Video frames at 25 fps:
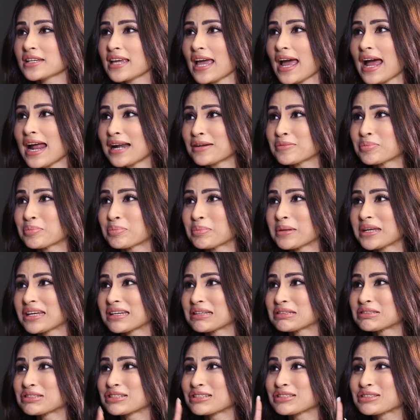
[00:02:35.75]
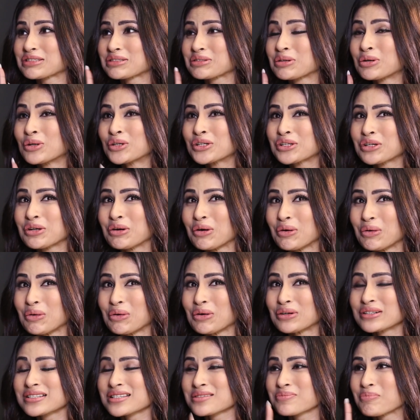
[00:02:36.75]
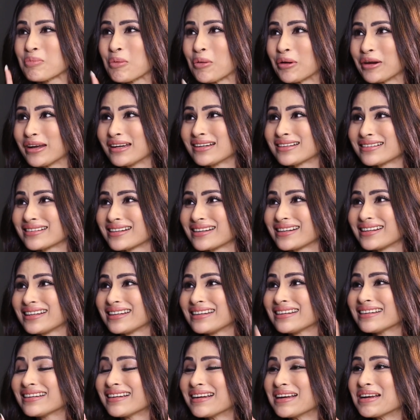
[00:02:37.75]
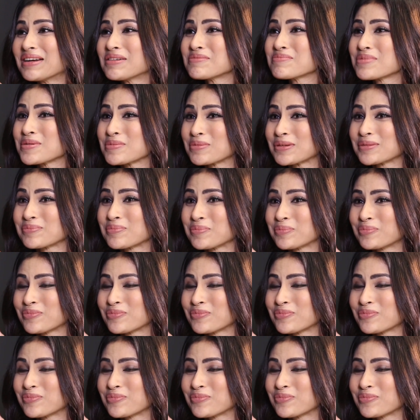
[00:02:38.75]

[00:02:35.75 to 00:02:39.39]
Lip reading: cat pages, good quotes, poetry, people